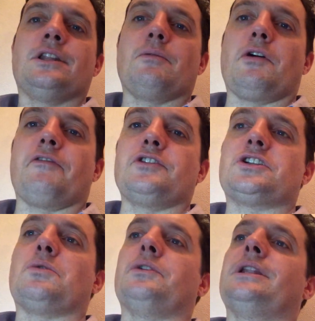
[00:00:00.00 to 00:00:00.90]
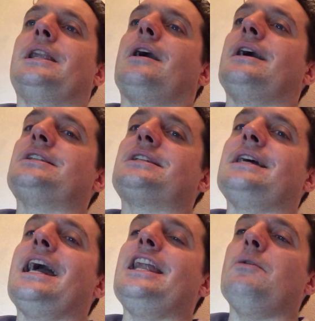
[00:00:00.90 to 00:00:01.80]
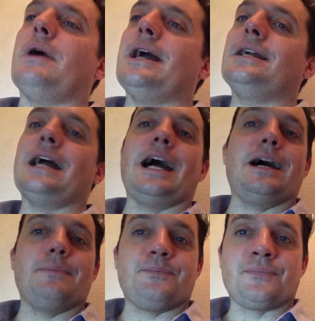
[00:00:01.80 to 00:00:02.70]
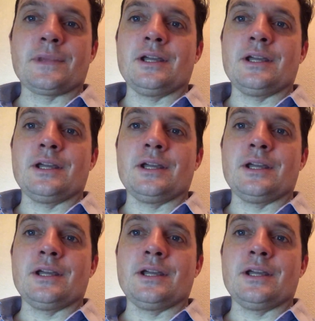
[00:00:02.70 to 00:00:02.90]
We often just call it the Alliance. Anyway, um,